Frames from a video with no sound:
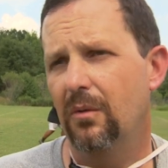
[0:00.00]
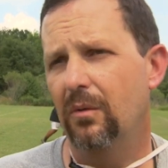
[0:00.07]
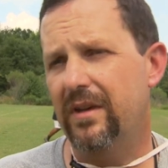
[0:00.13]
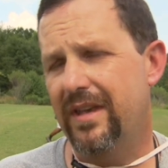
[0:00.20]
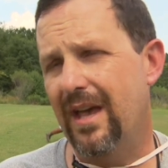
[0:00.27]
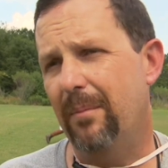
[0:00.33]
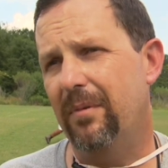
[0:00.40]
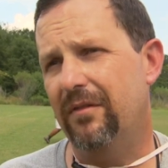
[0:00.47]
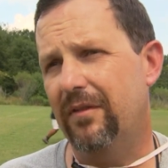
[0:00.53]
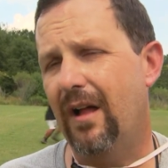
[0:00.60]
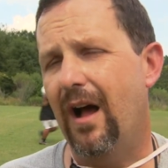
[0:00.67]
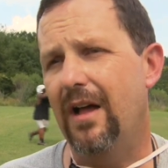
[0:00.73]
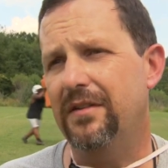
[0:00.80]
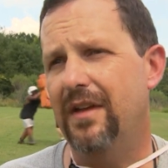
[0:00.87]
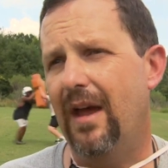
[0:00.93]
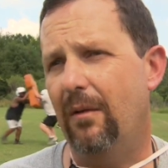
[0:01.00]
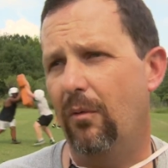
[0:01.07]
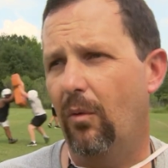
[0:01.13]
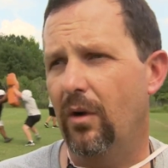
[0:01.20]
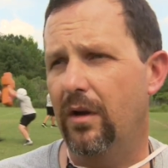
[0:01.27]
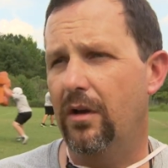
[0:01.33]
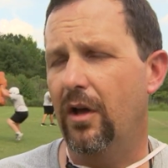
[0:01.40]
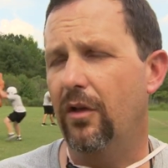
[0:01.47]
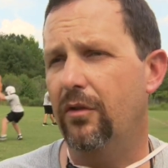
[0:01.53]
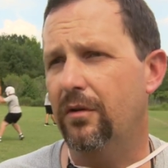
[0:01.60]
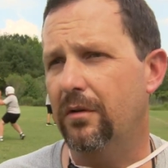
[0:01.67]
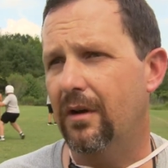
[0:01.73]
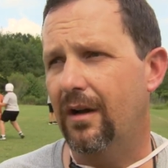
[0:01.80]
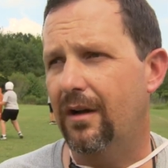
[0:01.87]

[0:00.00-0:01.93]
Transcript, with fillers: We kept in contact with one another.